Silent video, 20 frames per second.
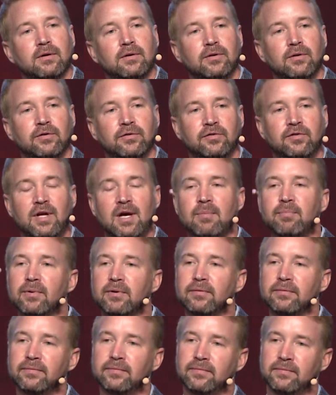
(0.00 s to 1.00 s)
you're stepping
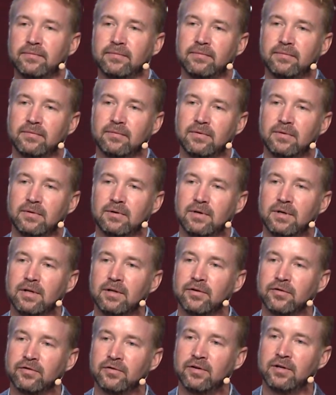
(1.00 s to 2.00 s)
in
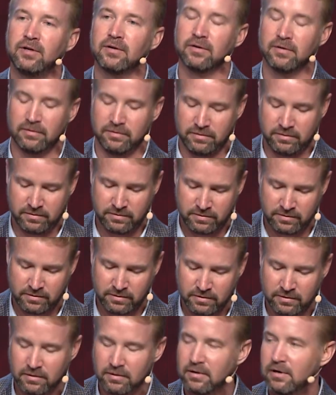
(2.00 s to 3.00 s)
the center
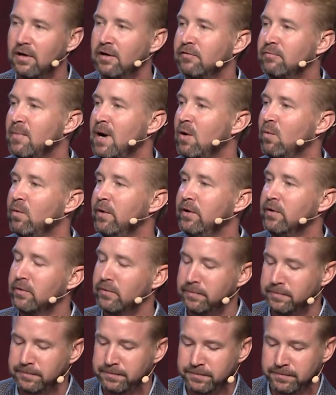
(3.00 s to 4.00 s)
of my will.
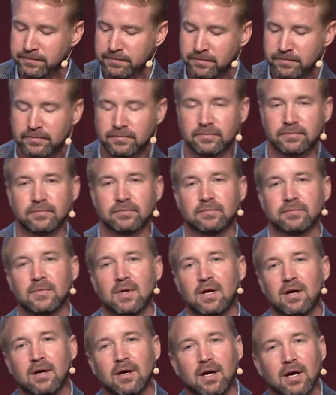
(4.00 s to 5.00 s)

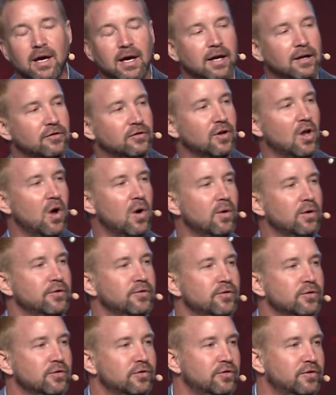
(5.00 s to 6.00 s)
And as long
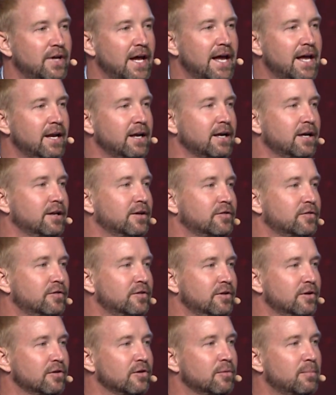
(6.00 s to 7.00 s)
as you're standing in the
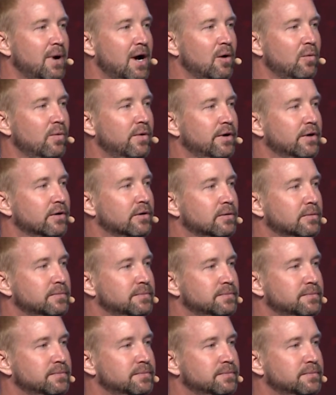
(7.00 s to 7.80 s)
center of my will,